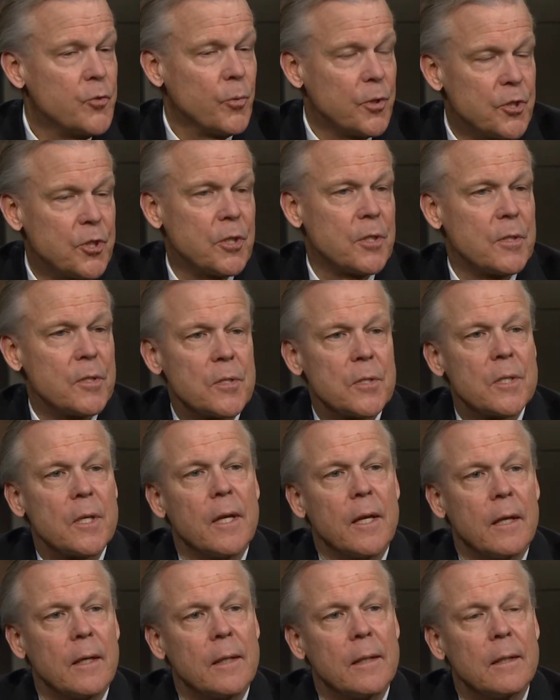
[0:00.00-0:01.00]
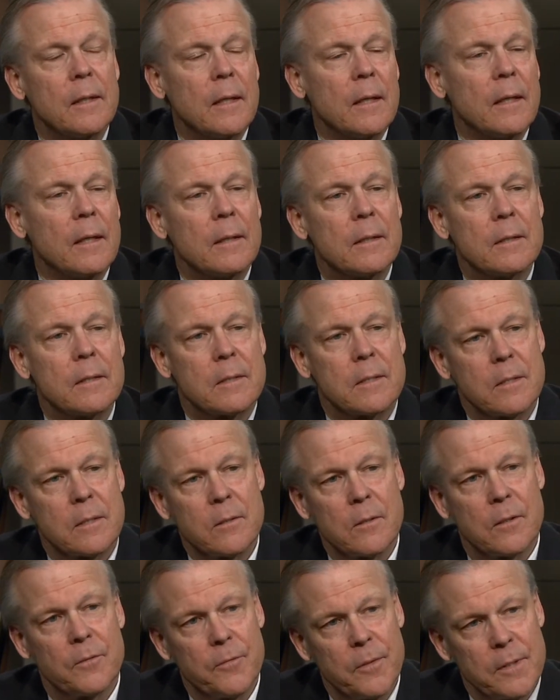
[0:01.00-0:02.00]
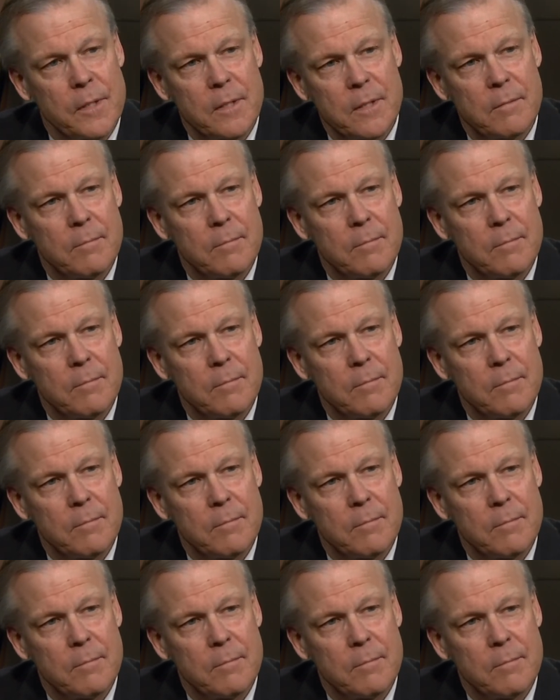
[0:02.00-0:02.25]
which is a, a sort of a